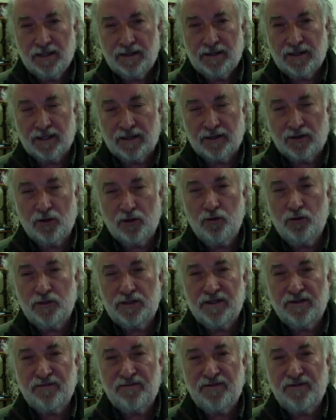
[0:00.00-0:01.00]
The
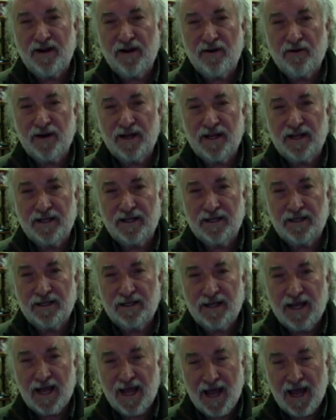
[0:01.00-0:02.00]
Luciferian
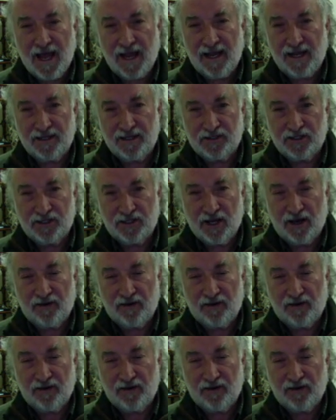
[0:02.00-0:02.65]
age